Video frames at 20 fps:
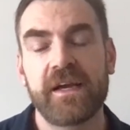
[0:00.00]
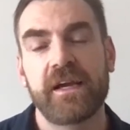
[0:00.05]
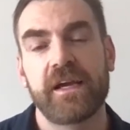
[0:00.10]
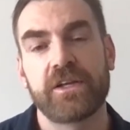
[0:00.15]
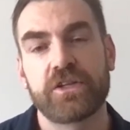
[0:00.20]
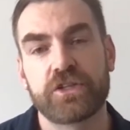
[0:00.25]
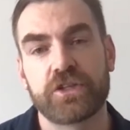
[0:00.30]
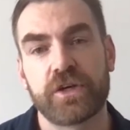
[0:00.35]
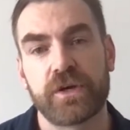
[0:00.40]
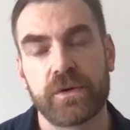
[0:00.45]

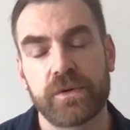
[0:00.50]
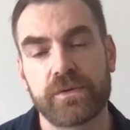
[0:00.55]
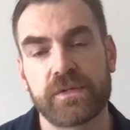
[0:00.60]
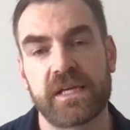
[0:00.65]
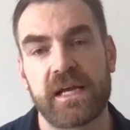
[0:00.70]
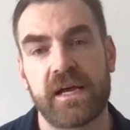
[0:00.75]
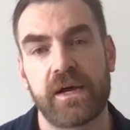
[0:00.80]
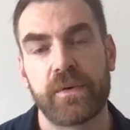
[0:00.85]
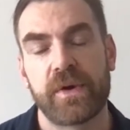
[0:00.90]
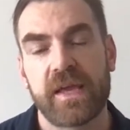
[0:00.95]
It shows
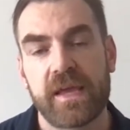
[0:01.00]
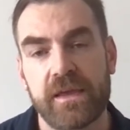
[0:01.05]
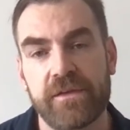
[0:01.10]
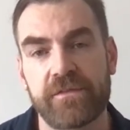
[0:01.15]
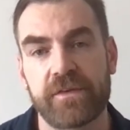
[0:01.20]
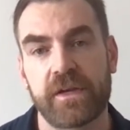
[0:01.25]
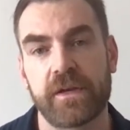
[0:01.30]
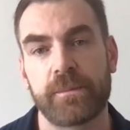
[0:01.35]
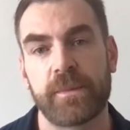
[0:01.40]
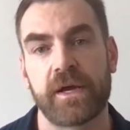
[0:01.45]
how
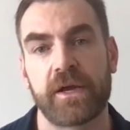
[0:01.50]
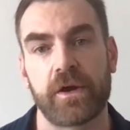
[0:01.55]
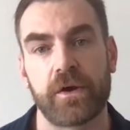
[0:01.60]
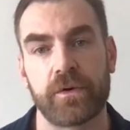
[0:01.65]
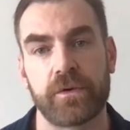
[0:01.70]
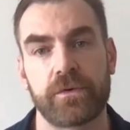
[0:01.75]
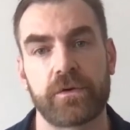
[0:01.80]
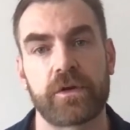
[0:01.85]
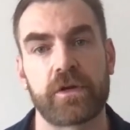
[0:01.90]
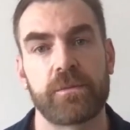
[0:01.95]
even in my
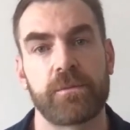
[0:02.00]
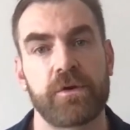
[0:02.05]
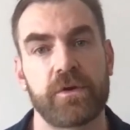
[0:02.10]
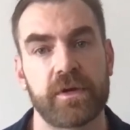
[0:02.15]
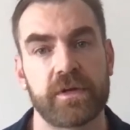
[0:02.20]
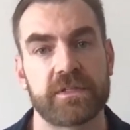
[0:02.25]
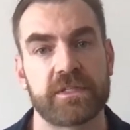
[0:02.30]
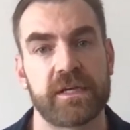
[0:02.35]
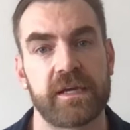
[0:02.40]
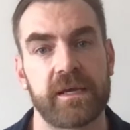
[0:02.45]
own
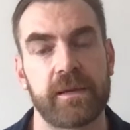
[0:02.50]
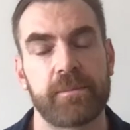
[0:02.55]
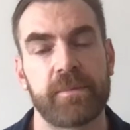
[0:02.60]
community,